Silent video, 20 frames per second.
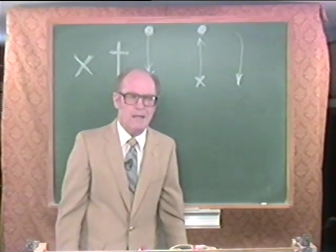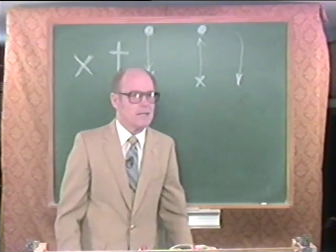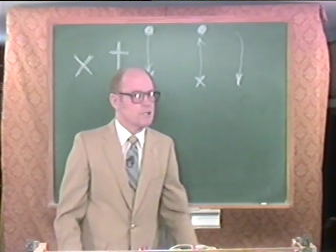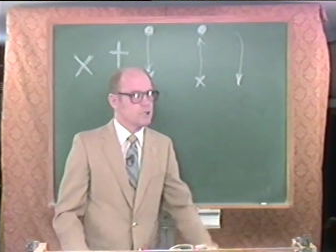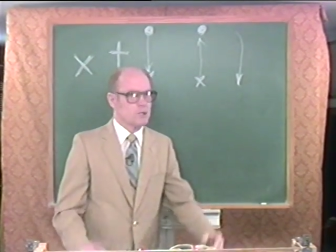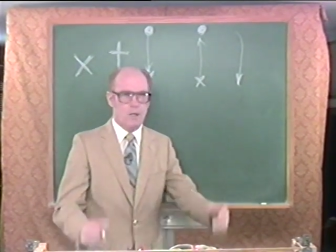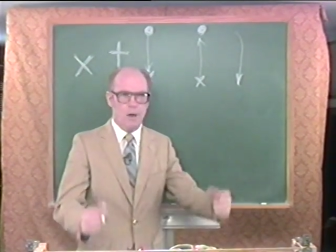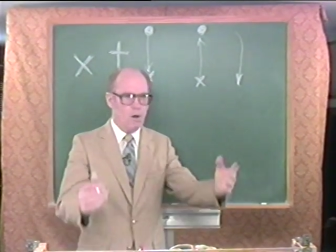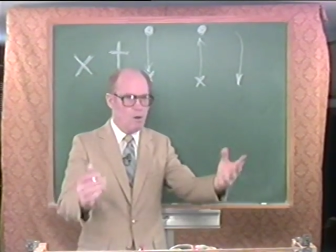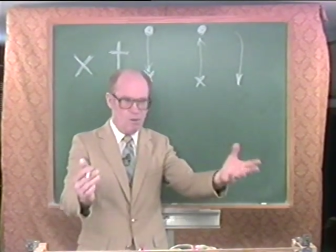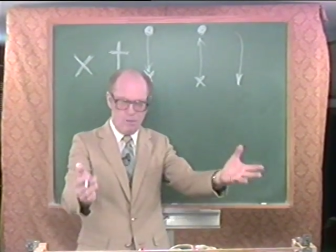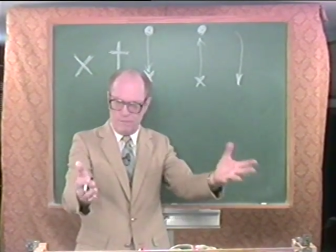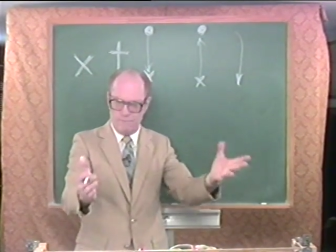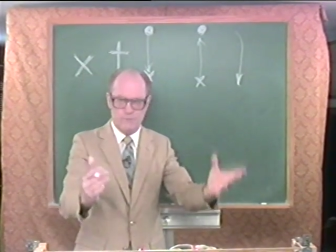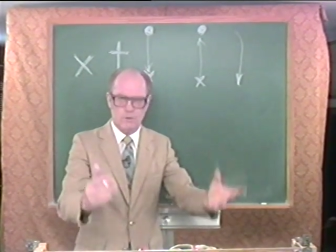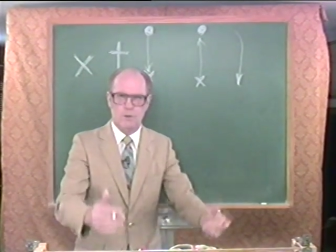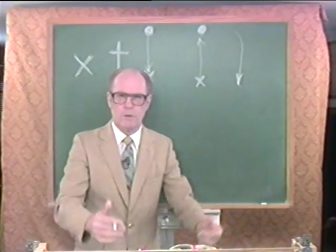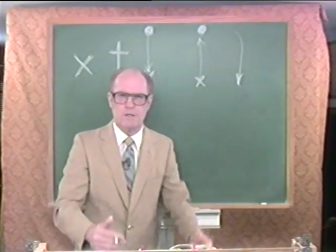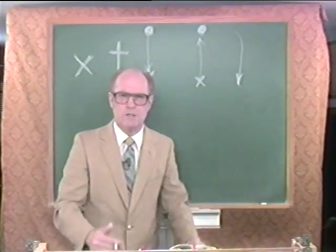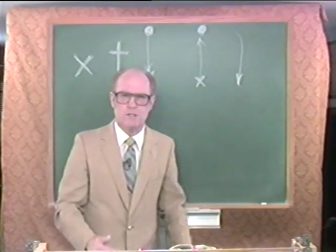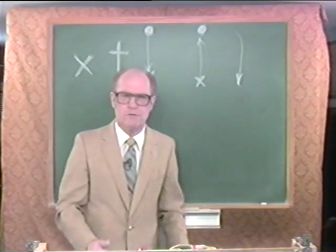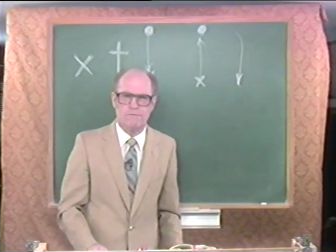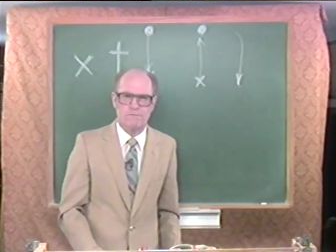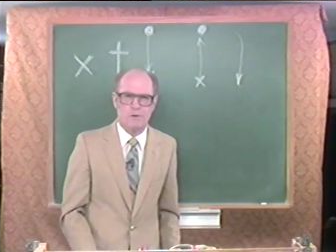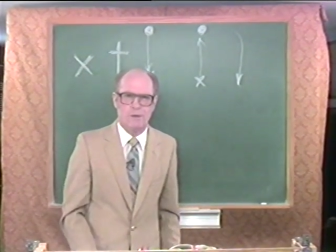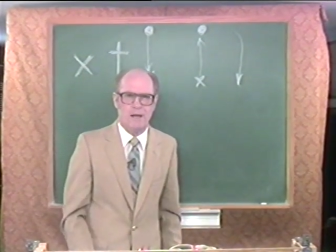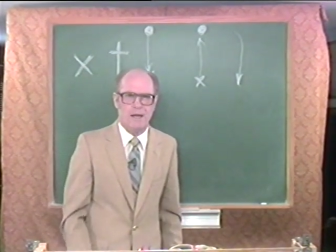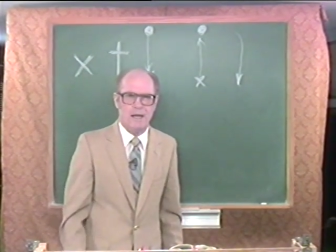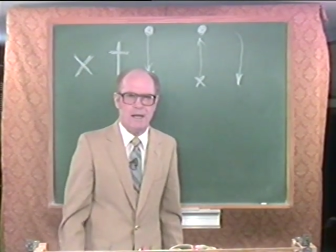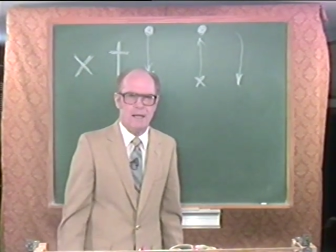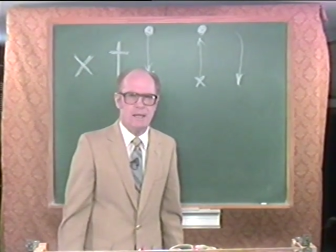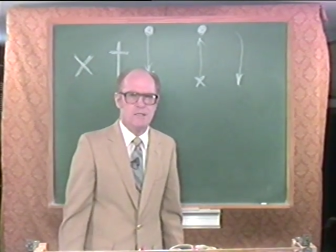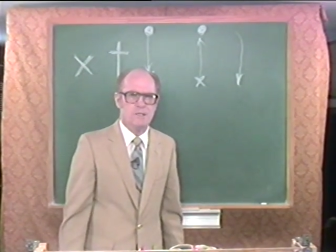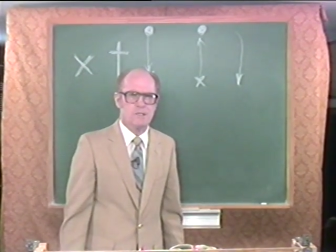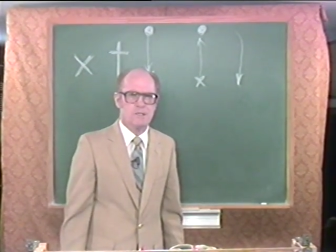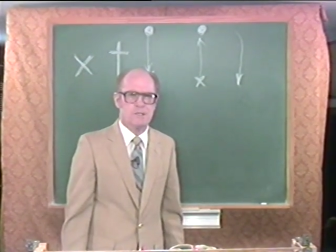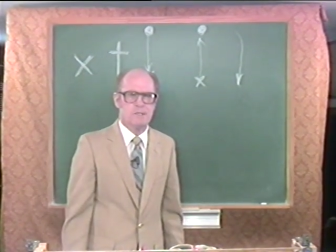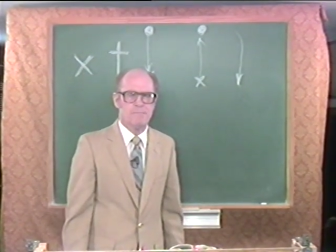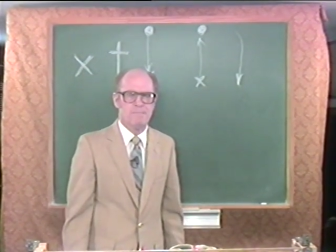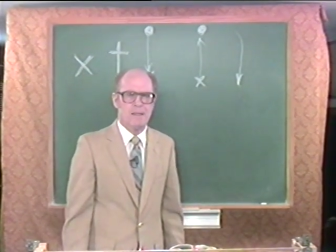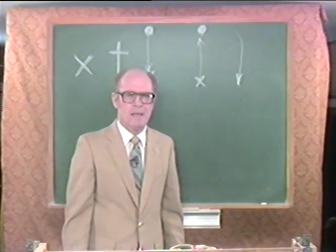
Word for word: it's called the fullness of Christ.